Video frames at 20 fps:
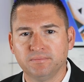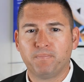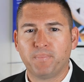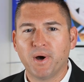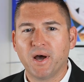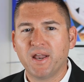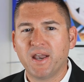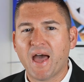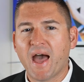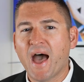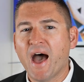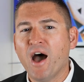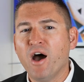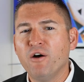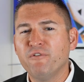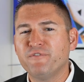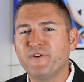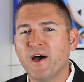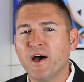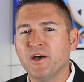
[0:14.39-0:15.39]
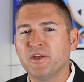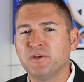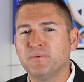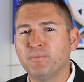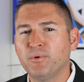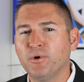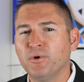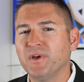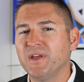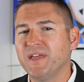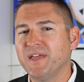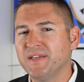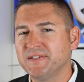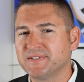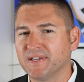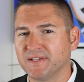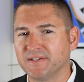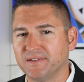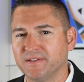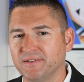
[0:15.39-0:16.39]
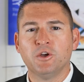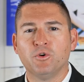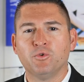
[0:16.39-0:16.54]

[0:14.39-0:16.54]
But how valuable is it?